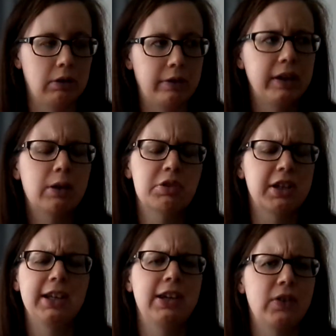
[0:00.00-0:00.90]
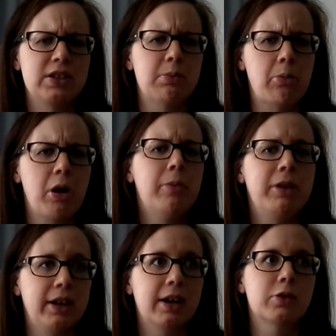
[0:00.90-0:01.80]
I think I was going to give it to my mum,
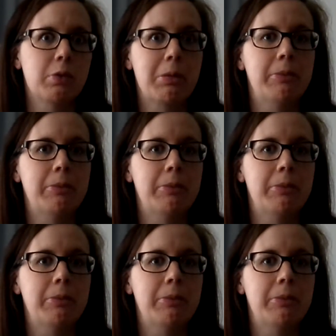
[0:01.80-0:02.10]
and then that's when my